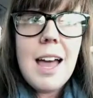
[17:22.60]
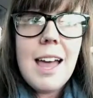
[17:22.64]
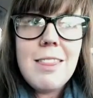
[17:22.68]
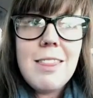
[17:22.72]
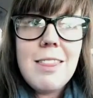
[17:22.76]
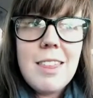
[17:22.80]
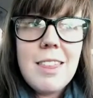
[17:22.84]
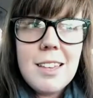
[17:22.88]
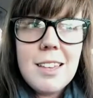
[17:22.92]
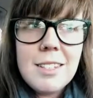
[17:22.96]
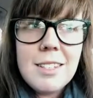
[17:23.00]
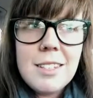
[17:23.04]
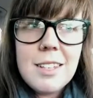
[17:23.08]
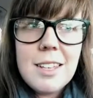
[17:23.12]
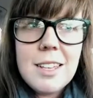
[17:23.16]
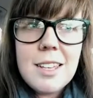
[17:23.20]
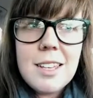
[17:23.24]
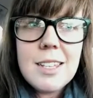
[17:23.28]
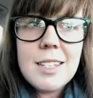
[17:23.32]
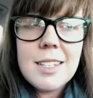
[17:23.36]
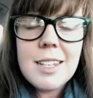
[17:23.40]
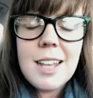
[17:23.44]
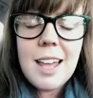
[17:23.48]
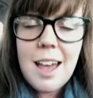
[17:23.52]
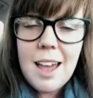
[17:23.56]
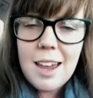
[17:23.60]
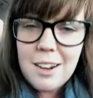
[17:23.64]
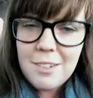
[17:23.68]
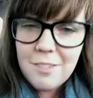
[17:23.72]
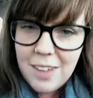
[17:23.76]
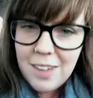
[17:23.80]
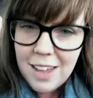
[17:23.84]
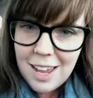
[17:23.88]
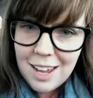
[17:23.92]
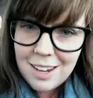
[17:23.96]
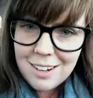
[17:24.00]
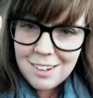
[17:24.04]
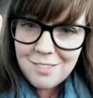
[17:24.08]
This is kind of
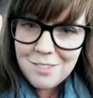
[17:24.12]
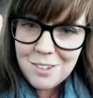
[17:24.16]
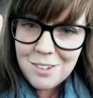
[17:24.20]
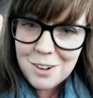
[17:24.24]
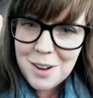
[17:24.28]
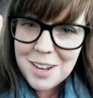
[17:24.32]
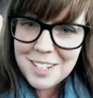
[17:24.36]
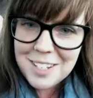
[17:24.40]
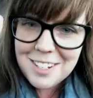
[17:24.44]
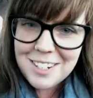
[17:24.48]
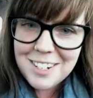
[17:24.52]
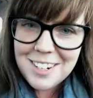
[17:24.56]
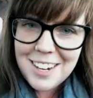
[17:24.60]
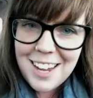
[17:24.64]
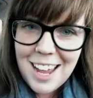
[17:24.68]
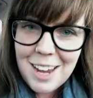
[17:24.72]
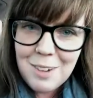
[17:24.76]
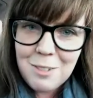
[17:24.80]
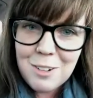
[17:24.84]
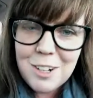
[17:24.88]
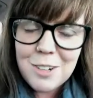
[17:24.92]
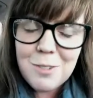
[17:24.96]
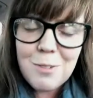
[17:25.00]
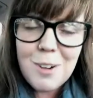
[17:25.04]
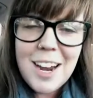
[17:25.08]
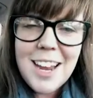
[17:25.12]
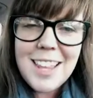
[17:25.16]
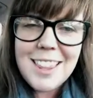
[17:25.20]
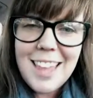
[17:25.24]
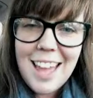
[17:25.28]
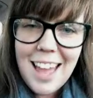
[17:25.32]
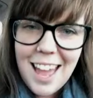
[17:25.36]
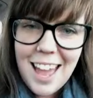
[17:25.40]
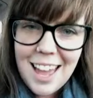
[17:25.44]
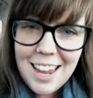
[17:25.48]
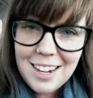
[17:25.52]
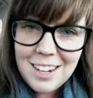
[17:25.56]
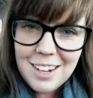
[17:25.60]
it for Western Canada. We're right at
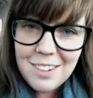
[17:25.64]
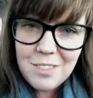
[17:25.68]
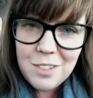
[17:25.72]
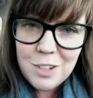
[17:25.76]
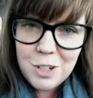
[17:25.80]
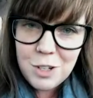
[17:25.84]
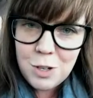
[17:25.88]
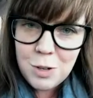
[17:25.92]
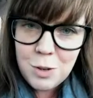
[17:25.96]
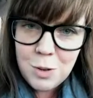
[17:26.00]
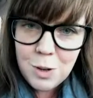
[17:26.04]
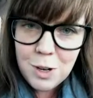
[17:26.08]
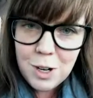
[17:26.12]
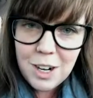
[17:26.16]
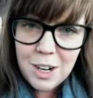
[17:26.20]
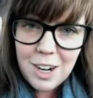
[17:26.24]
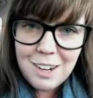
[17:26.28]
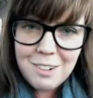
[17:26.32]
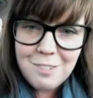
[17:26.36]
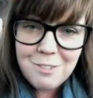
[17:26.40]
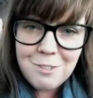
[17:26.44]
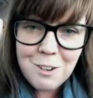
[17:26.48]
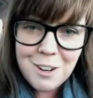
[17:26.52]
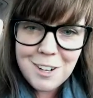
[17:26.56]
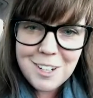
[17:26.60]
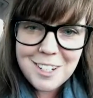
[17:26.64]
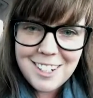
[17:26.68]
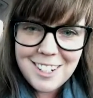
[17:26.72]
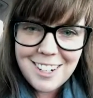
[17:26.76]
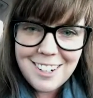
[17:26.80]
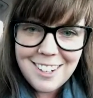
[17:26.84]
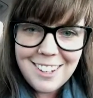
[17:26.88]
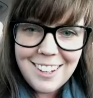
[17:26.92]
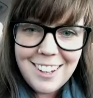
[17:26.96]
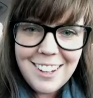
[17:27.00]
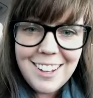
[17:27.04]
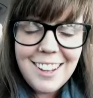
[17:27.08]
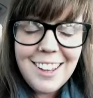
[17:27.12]
the end of the tour,
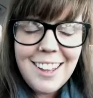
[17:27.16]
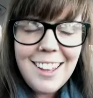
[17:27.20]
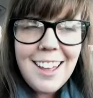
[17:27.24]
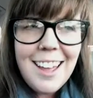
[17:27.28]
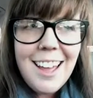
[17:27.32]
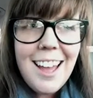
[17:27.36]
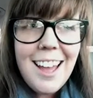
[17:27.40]
unfortunately.